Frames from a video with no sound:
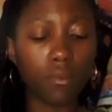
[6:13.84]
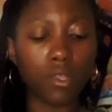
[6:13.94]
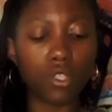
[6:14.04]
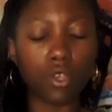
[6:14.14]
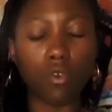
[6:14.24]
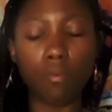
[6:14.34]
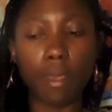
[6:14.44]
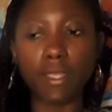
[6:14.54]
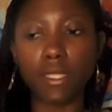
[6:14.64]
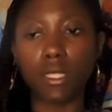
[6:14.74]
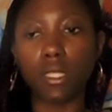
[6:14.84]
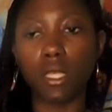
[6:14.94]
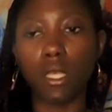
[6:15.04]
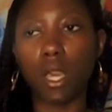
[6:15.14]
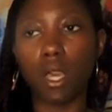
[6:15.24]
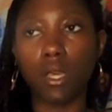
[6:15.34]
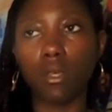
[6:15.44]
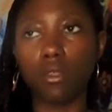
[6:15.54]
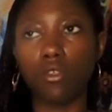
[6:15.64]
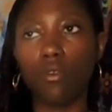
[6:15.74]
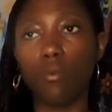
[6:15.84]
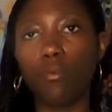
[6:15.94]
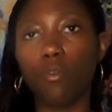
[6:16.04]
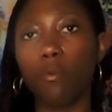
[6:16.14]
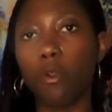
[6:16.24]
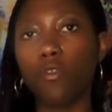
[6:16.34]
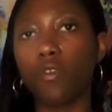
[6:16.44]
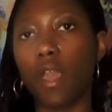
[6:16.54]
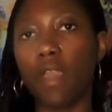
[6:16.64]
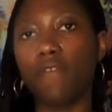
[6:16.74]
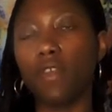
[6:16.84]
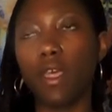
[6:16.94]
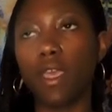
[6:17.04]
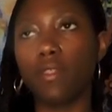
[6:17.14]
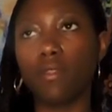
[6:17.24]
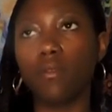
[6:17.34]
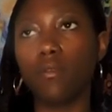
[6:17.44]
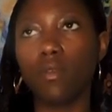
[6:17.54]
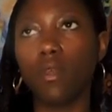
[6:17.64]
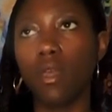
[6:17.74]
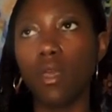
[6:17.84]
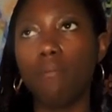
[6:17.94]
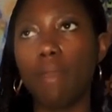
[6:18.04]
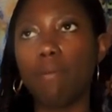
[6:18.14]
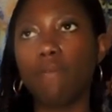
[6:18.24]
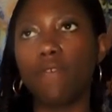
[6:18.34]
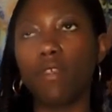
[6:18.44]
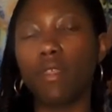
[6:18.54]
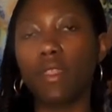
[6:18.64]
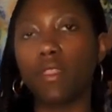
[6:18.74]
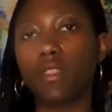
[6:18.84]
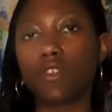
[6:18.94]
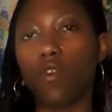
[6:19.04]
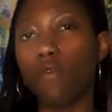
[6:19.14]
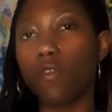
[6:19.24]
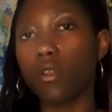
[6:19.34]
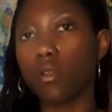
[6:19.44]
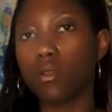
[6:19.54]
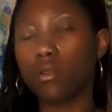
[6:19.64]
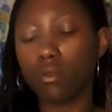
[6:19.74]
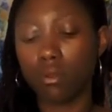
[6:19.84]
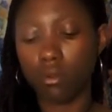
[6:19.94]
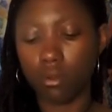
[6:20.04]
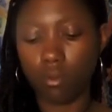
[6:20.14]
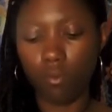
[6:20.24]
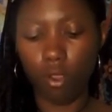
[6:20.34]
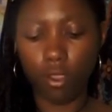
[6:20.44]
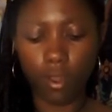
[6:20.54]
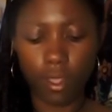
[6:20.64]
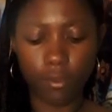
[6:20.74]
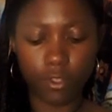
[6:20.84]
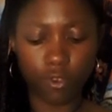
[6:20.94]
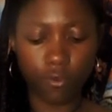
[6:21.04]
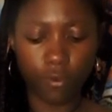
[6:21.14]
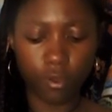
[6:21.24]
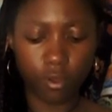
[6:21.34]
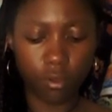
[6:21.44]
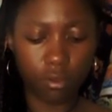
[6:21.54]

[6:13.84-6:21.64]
So basically, you're both, I feel like, maybe feeling like it's over, worried that it's over,